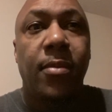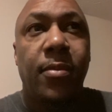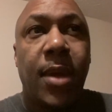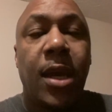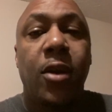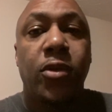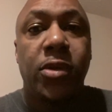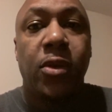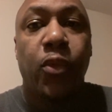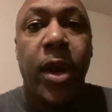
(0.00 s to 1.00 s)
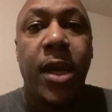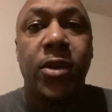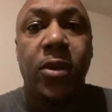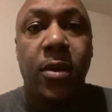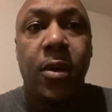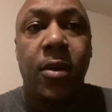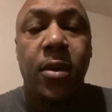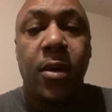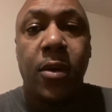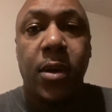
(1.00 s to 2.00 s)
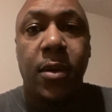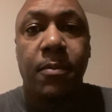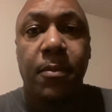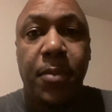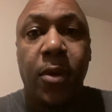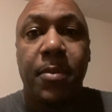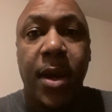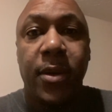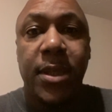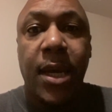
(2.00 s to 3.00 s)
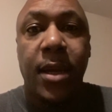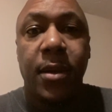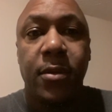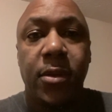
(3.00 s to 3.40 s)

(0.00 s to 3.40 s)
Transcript: they go to the range on Parris Island.